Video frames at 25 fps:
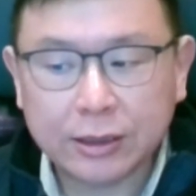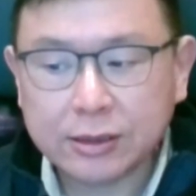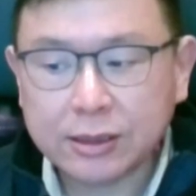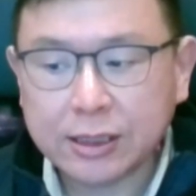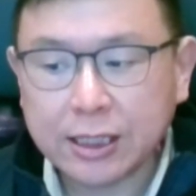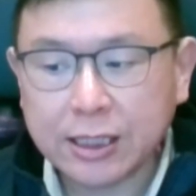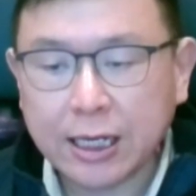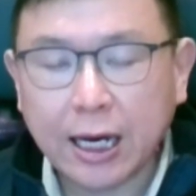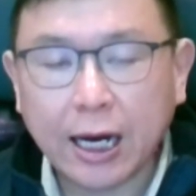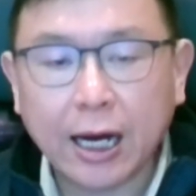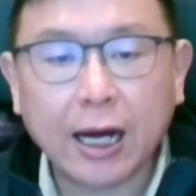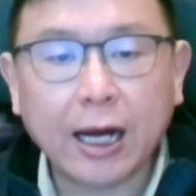
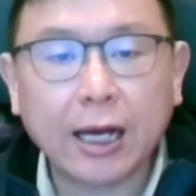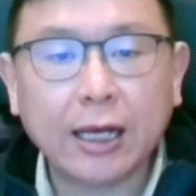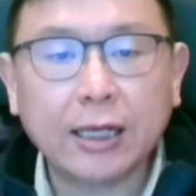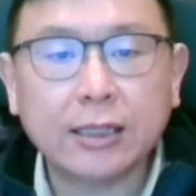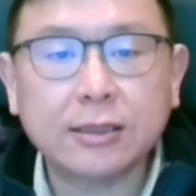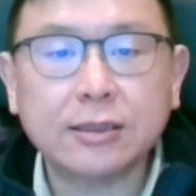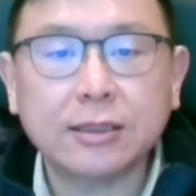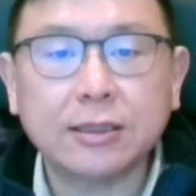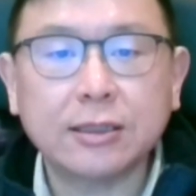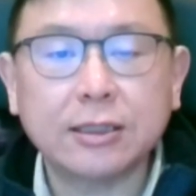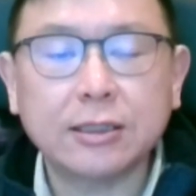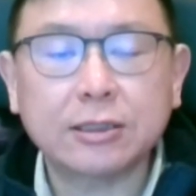the
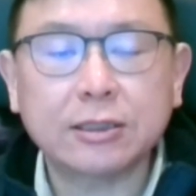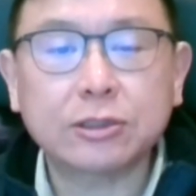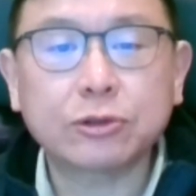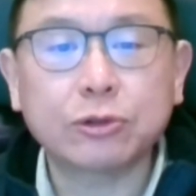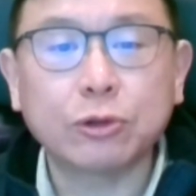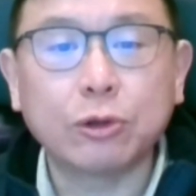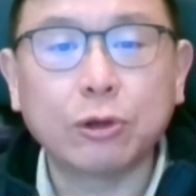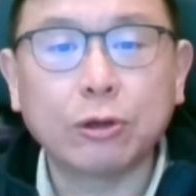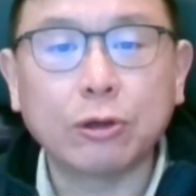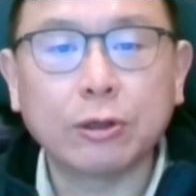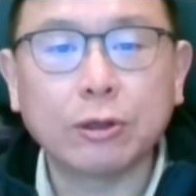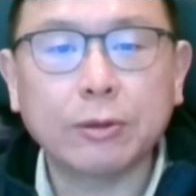eyes in the
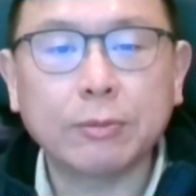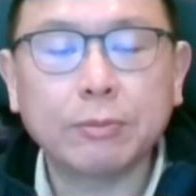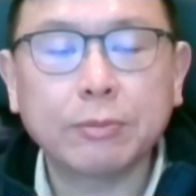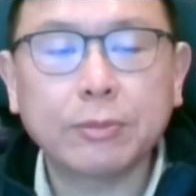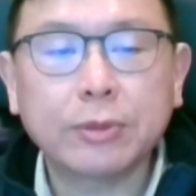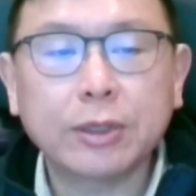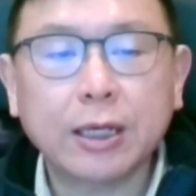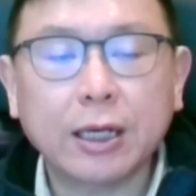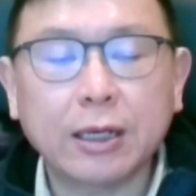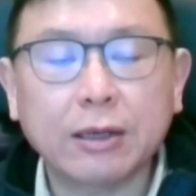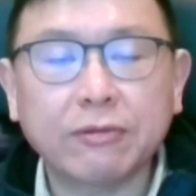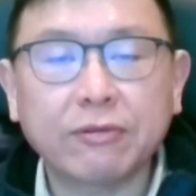storm
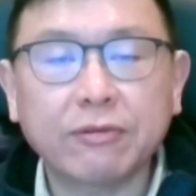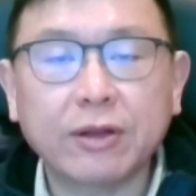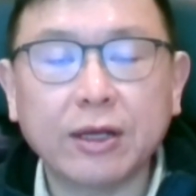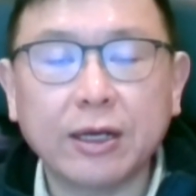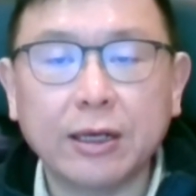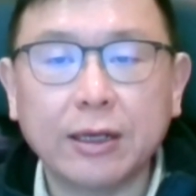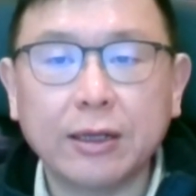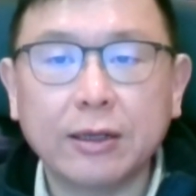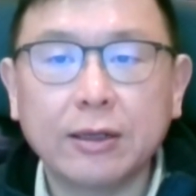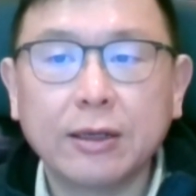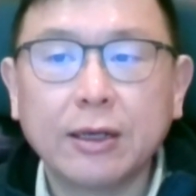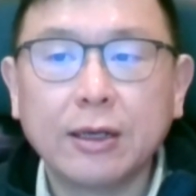kind of
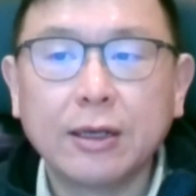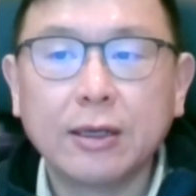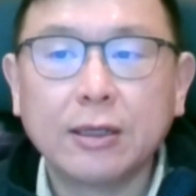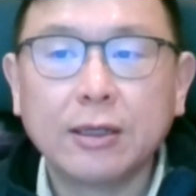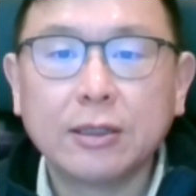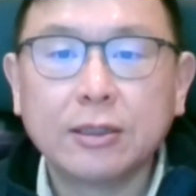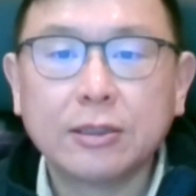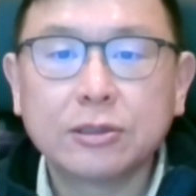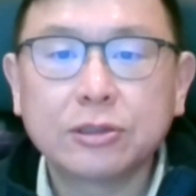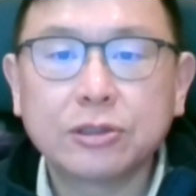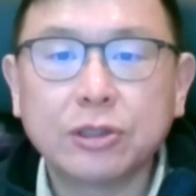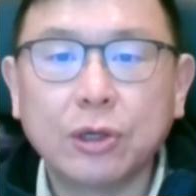thing.
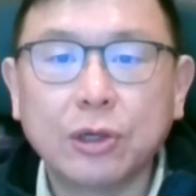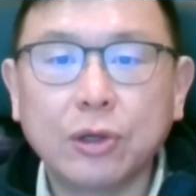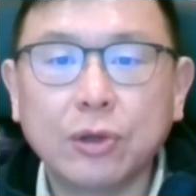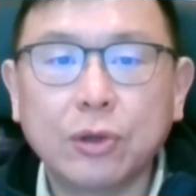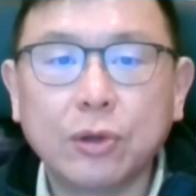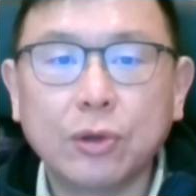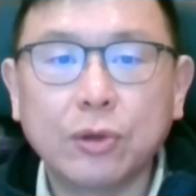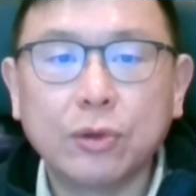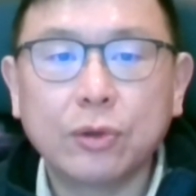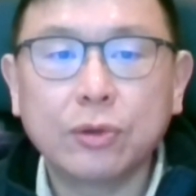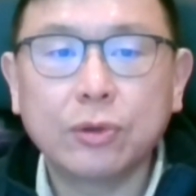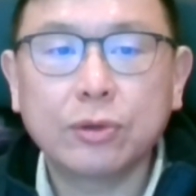
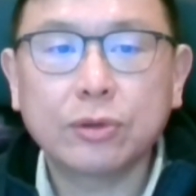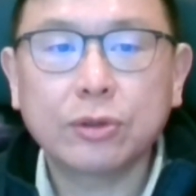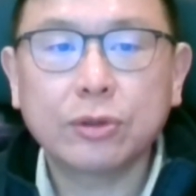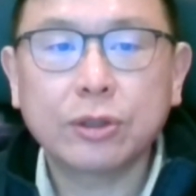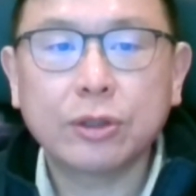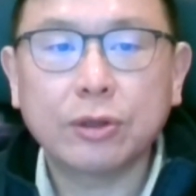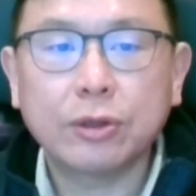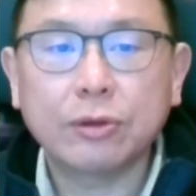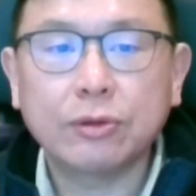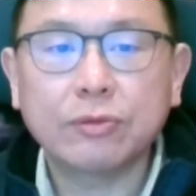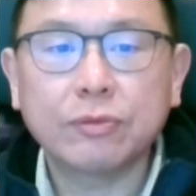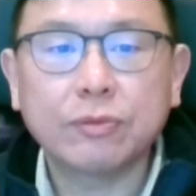So,
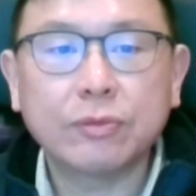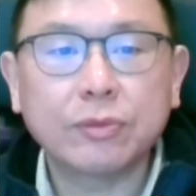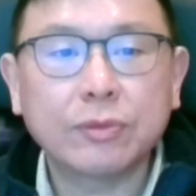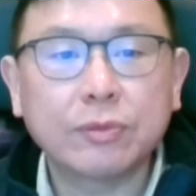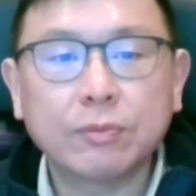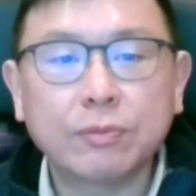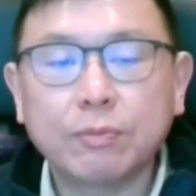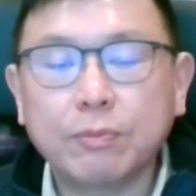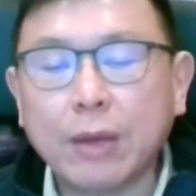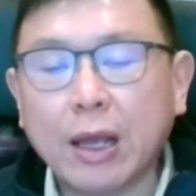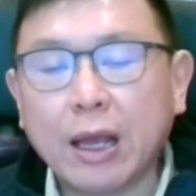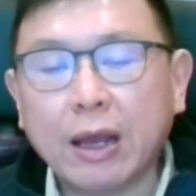
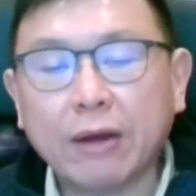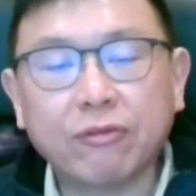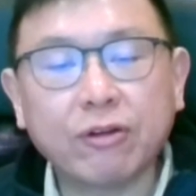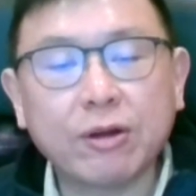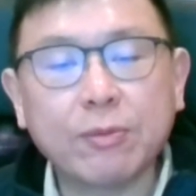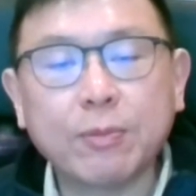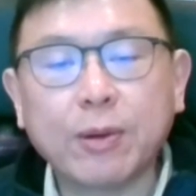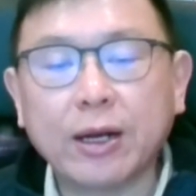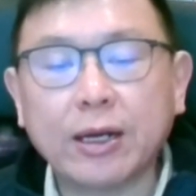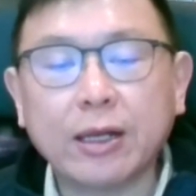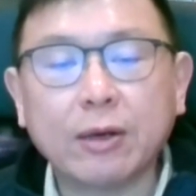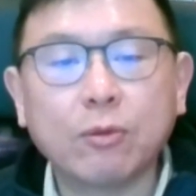
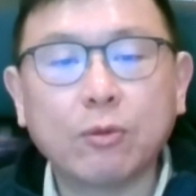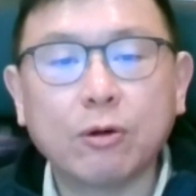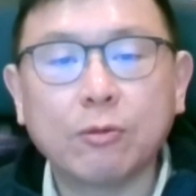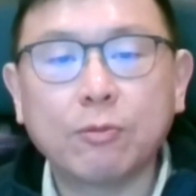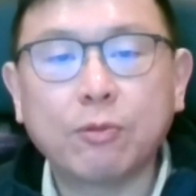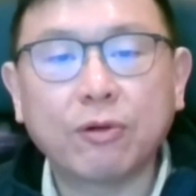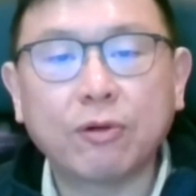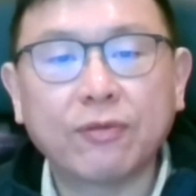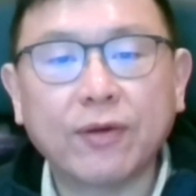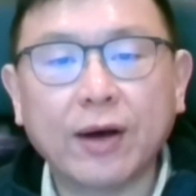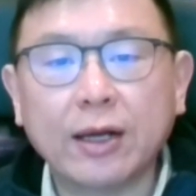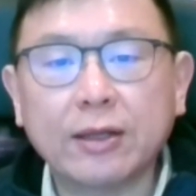everybody will
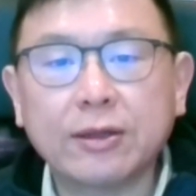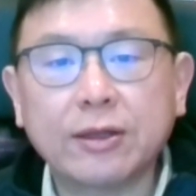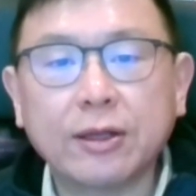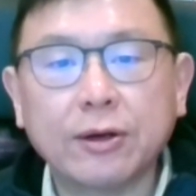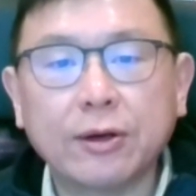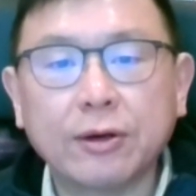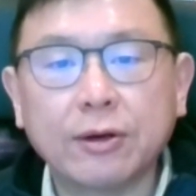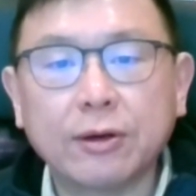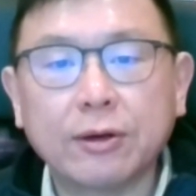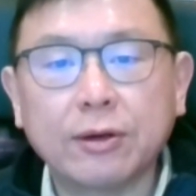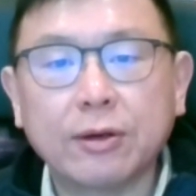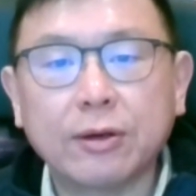provide
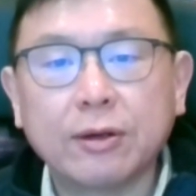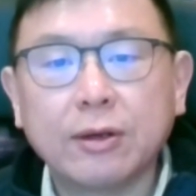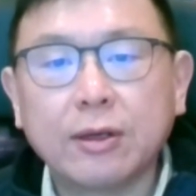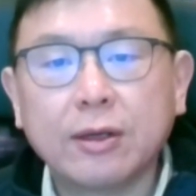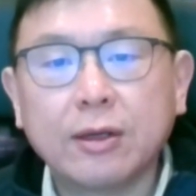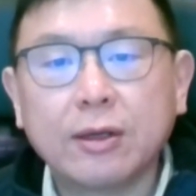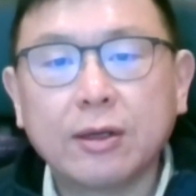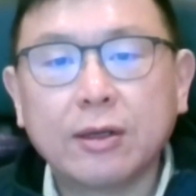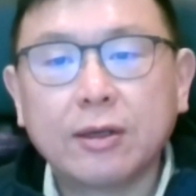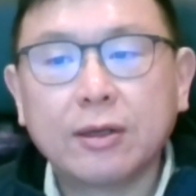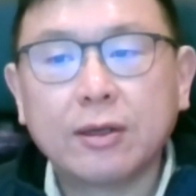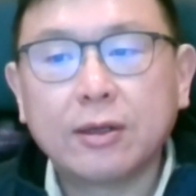their
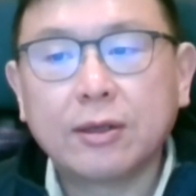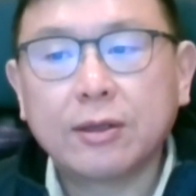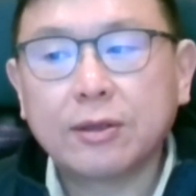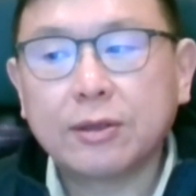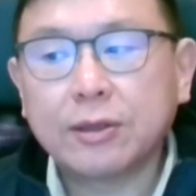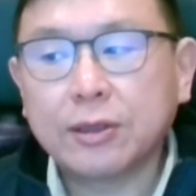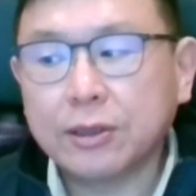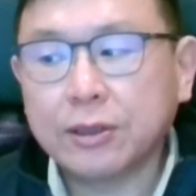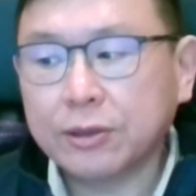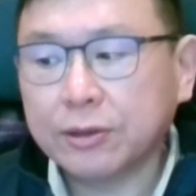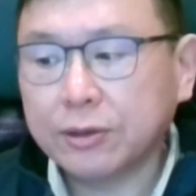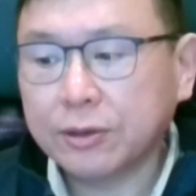
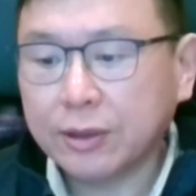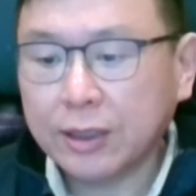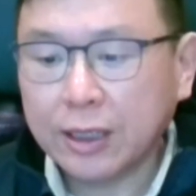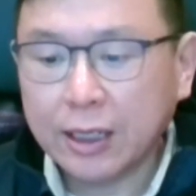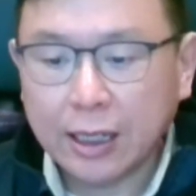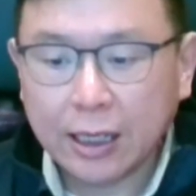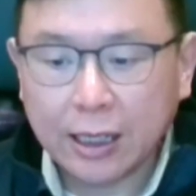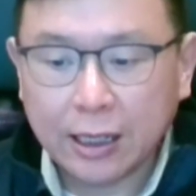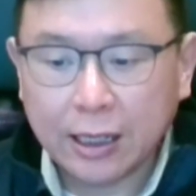very